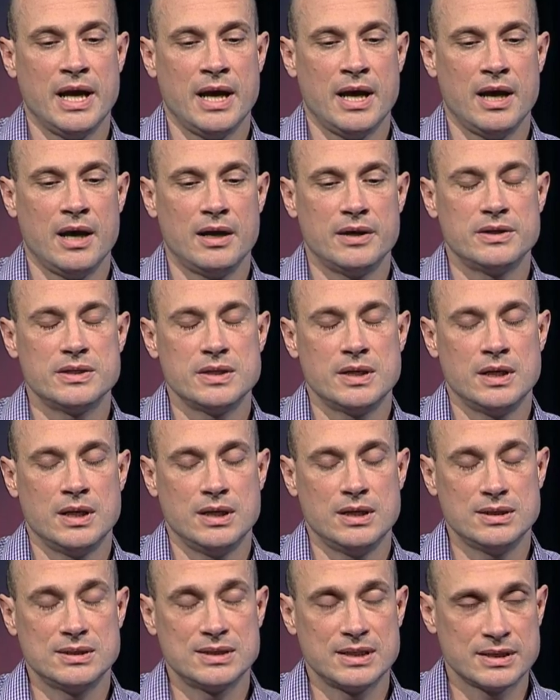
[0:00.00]
at
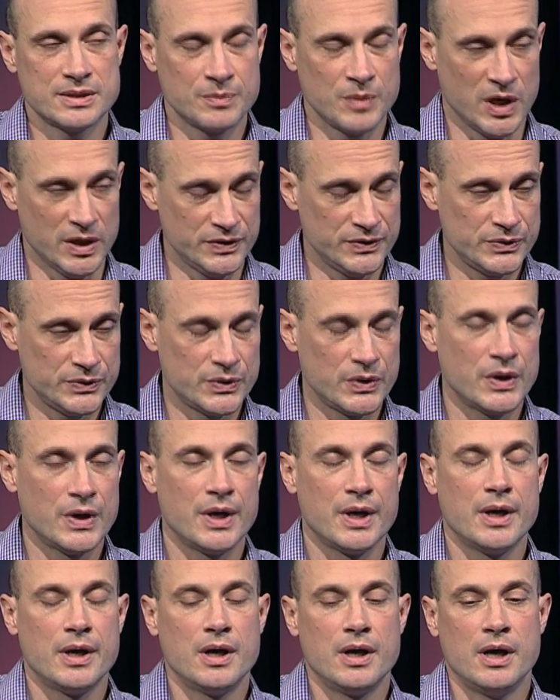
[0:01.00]
uh, six months
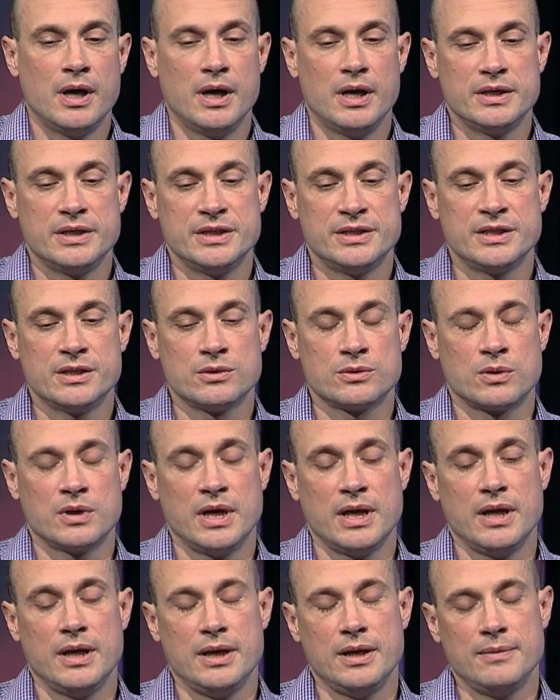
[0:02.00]
uh, to
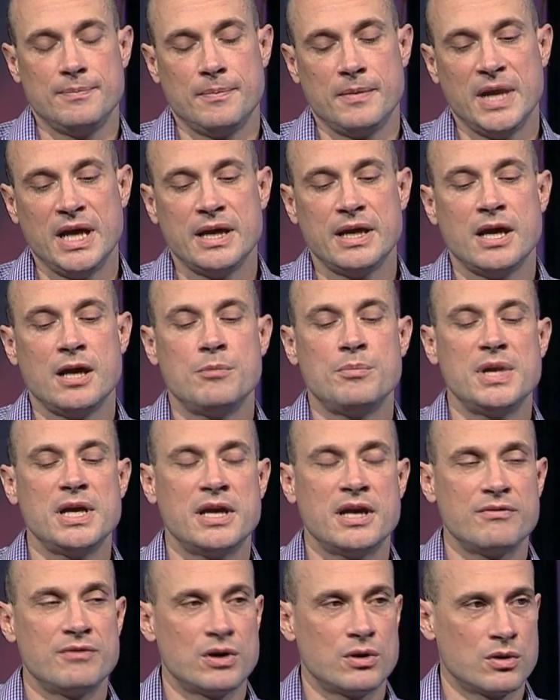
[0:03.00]
children. It can be
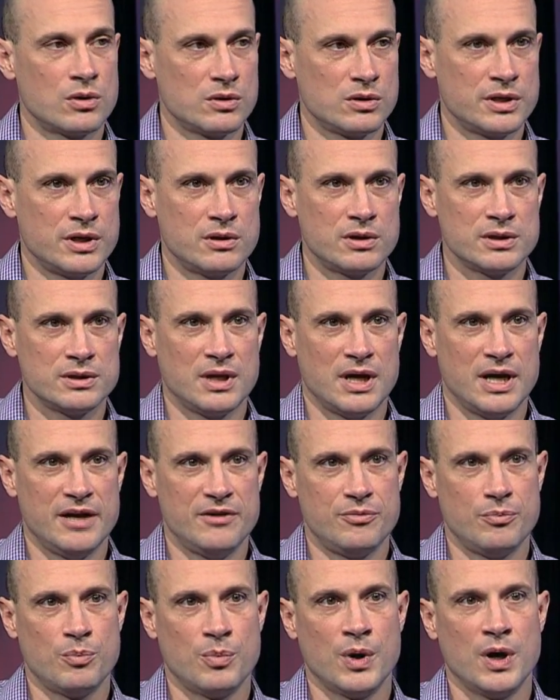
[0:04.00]
given earlier in
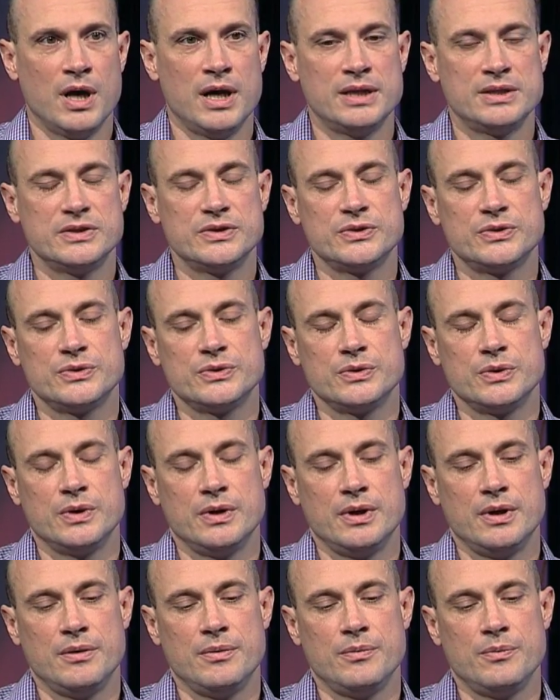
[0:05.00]
life, but
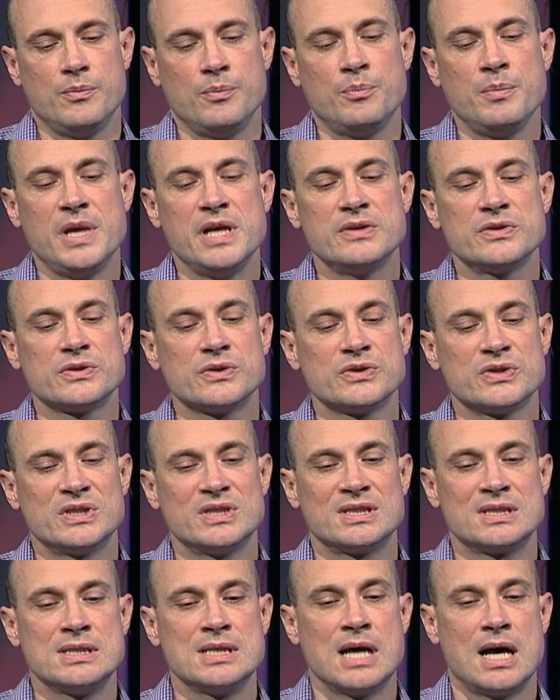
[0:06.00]
measles
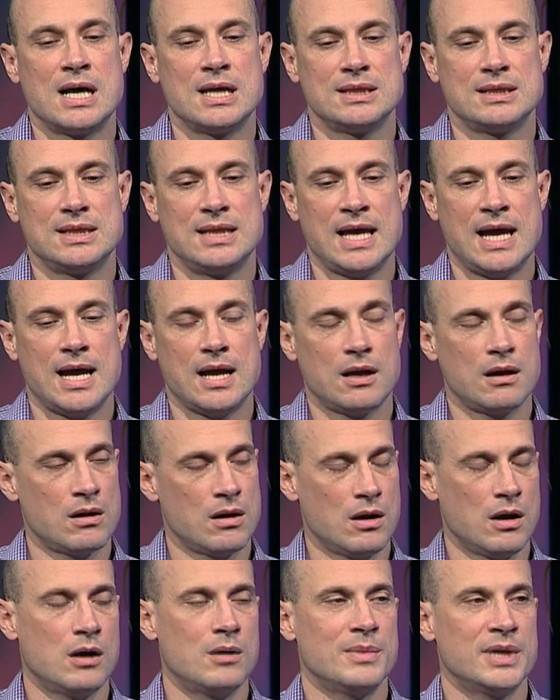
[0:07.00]
is not that
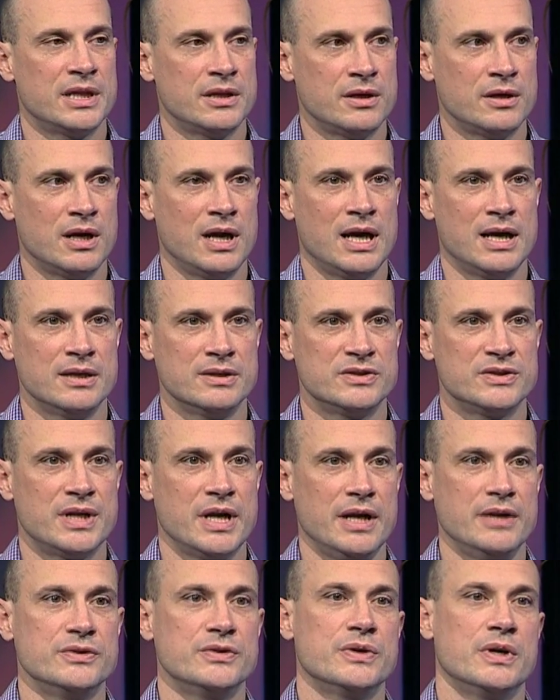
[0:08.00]
common in the United
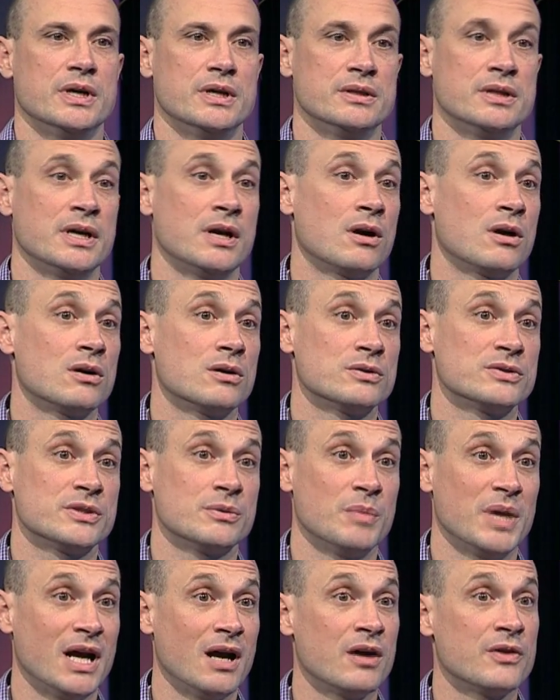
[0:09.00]
States. Uh, there are
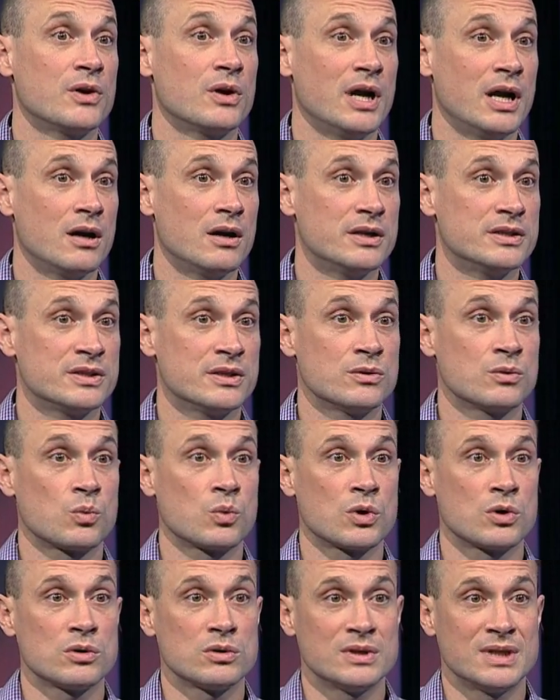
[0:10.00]
some other areas in the
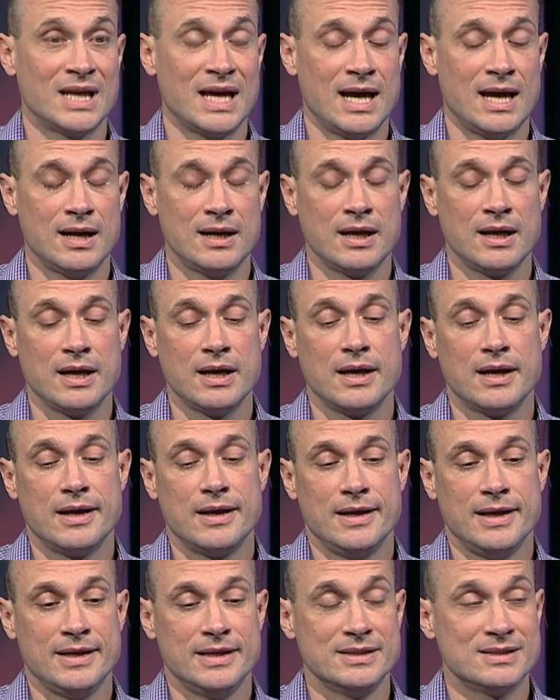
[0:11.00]
world that
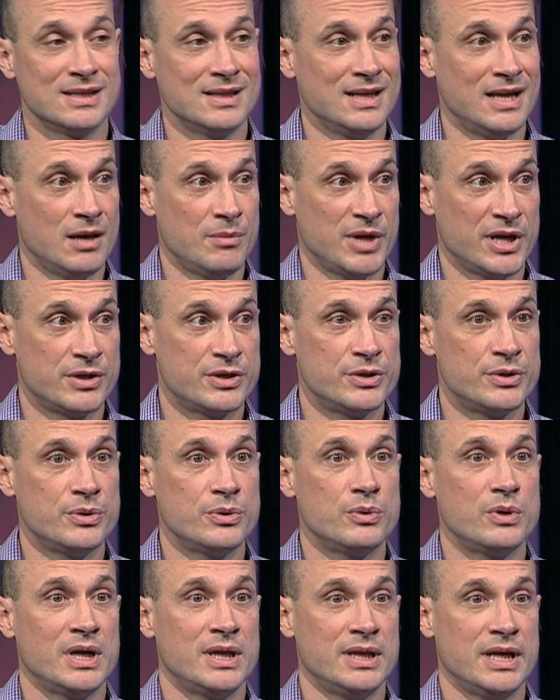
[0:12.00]
it is endemic
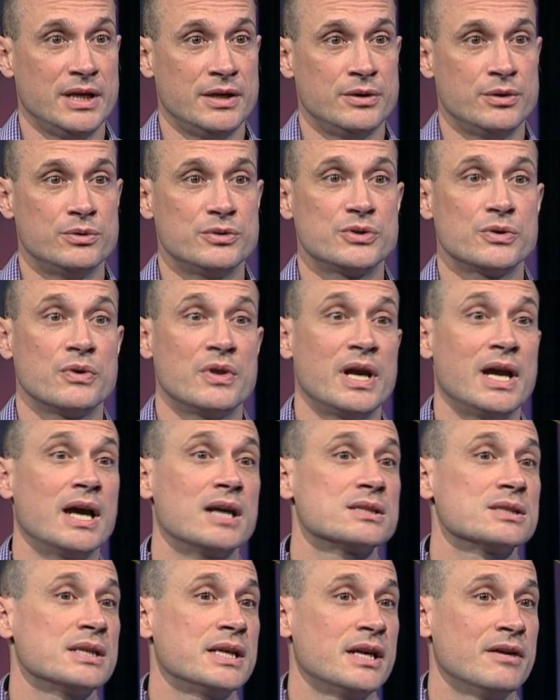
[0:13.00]
to, and they do, so they
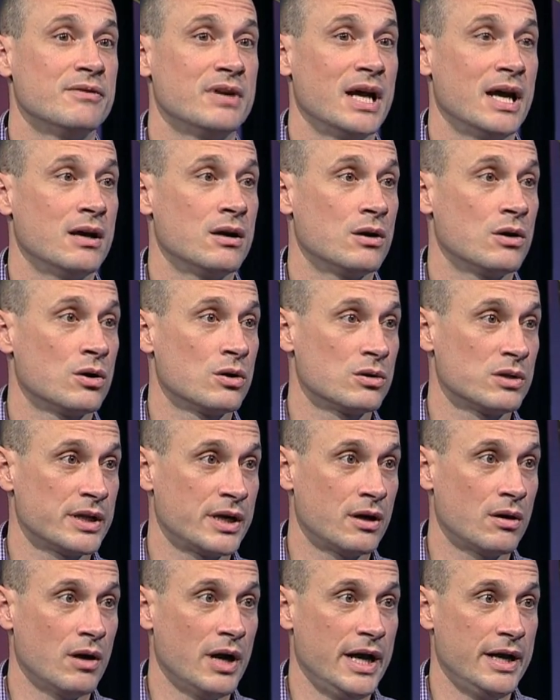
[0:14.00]
actually give it at an
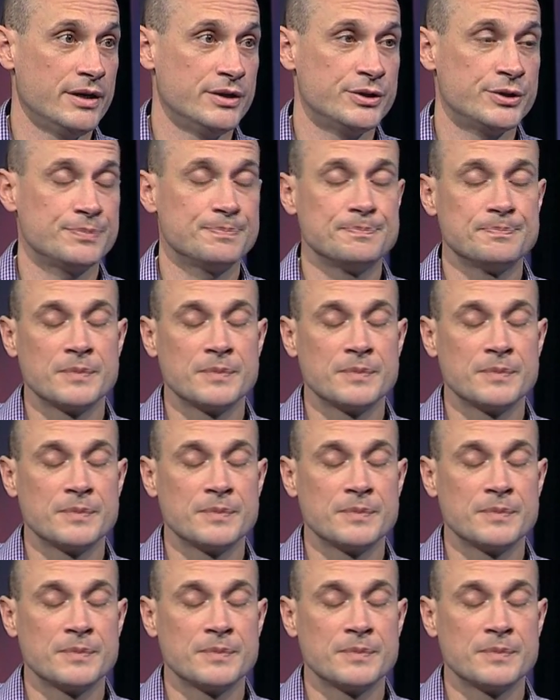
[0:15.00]
earlier age.